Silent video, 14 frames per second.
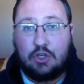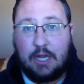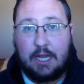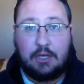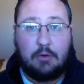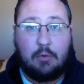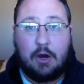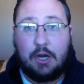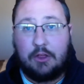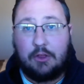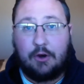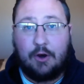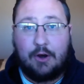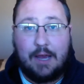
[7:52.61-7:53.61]
January
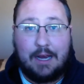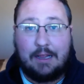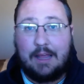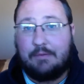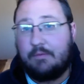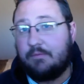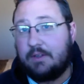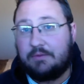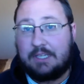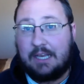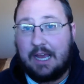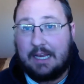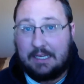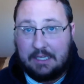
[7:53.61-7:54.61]
3rd at
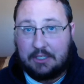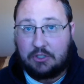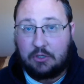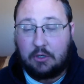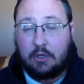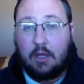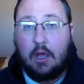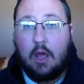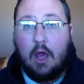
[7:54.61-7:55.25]
11:59 Eastern.